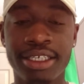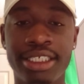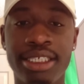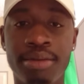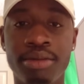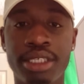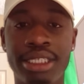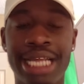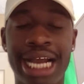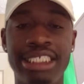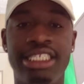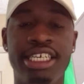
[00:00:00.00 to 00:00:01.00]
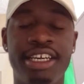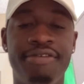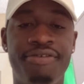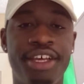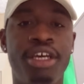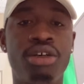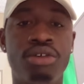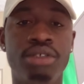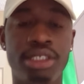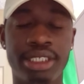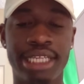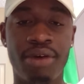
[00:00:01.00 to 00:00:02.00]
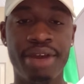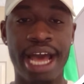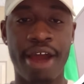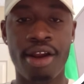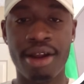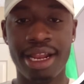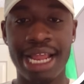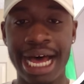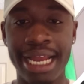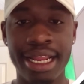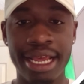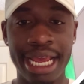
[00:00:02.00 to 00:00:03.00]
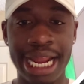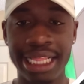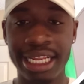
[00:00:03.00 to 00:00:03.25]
some nice looking vehicles that we had on our lot, and I did